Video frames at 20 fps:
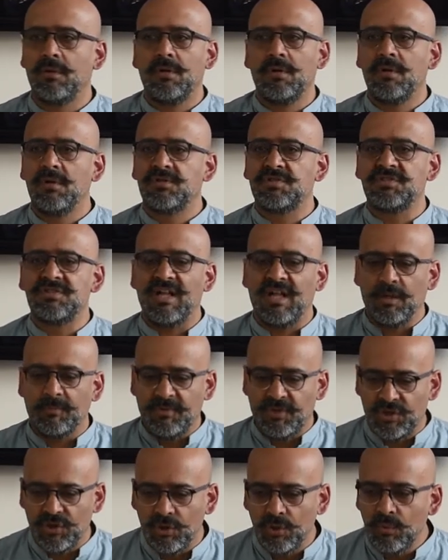It doesn't
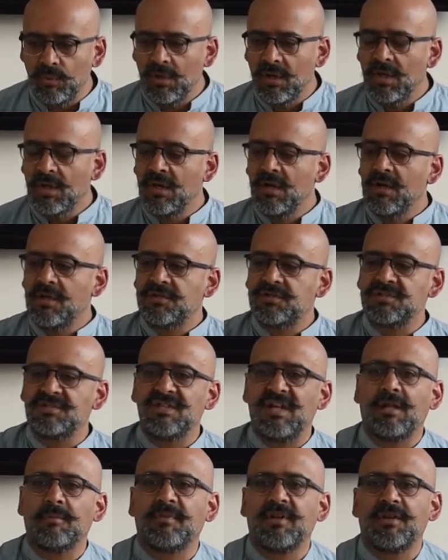help you. It
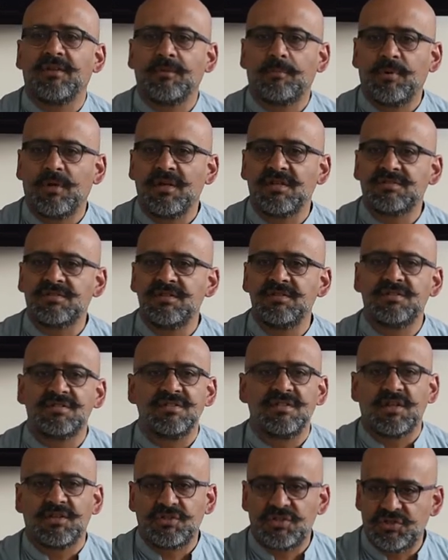doesn't help the other person,
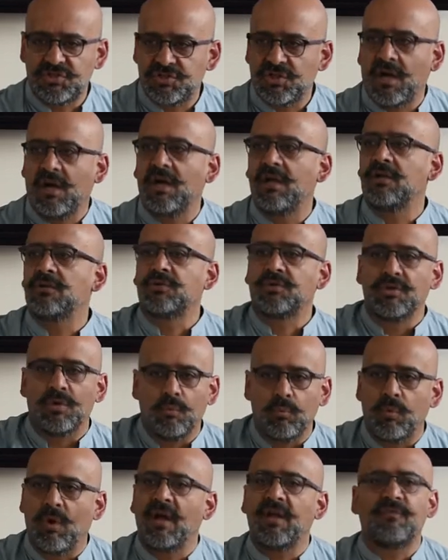the child or
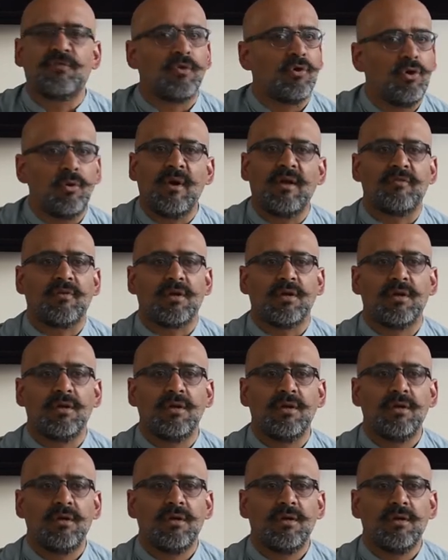your wife or whoever.
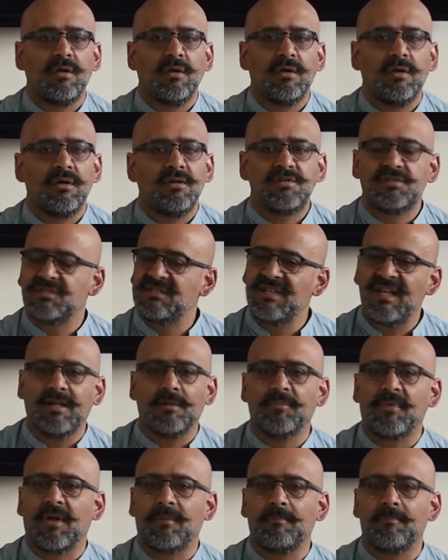It doesn't
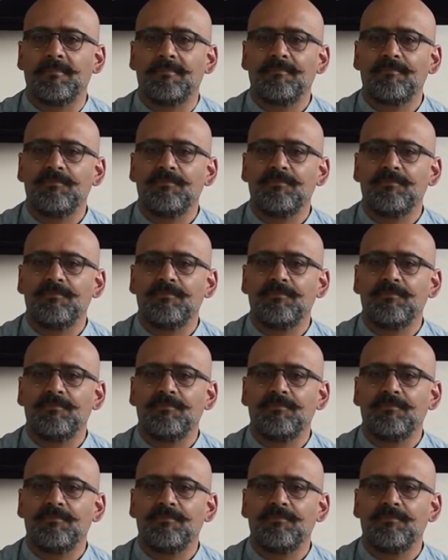help them.